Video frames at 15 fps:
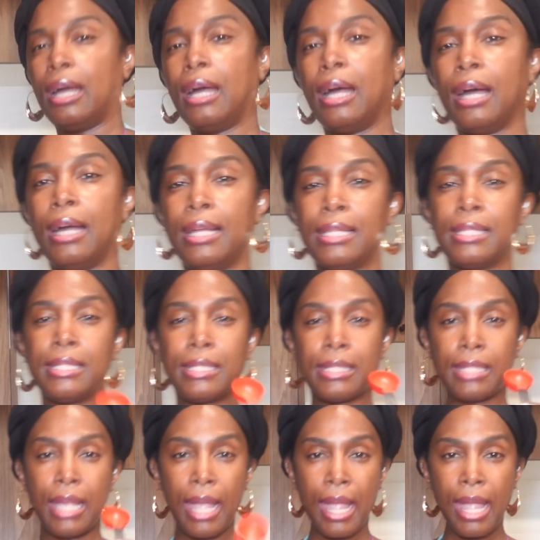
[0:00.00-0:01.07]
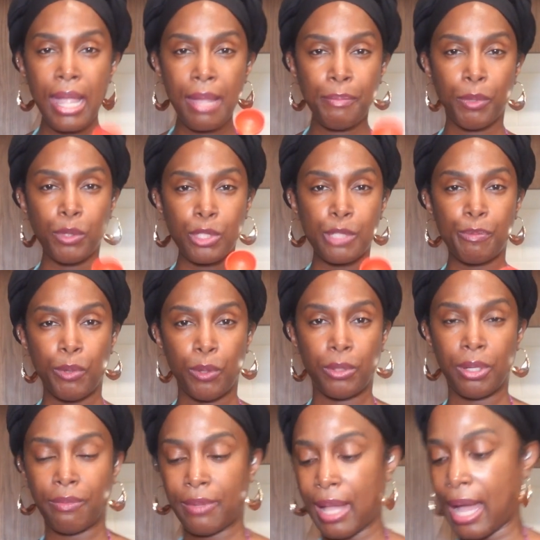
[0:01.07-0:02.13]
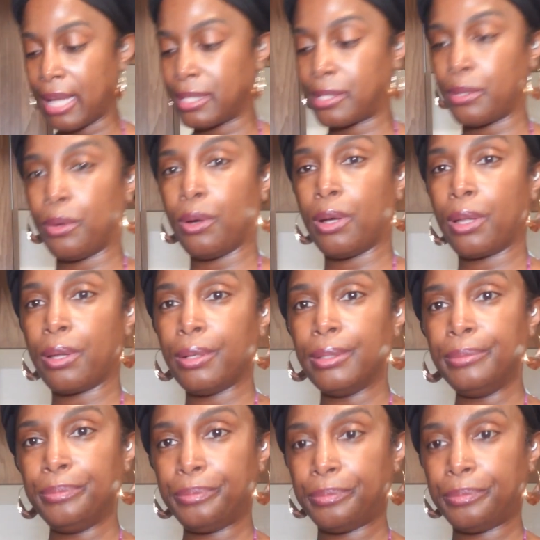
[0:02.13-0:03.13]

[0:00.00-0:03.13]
a tablespoon of castor oil.